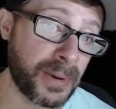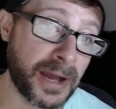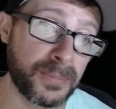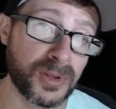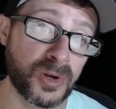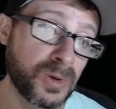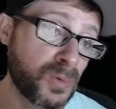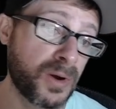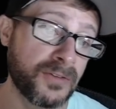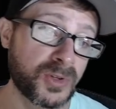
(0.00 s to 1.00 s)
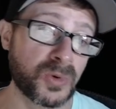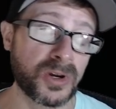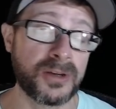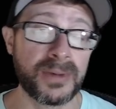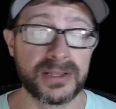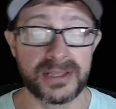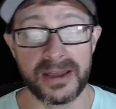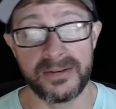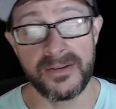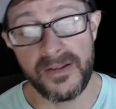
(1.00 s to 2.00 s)
popular. We won't have to worry about
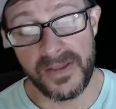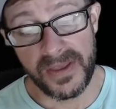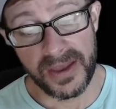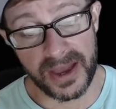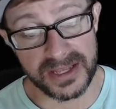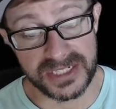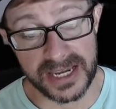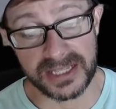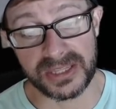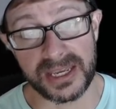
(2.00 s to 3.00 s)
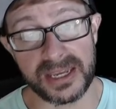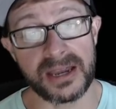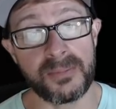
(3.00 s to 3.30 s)
that. Second thing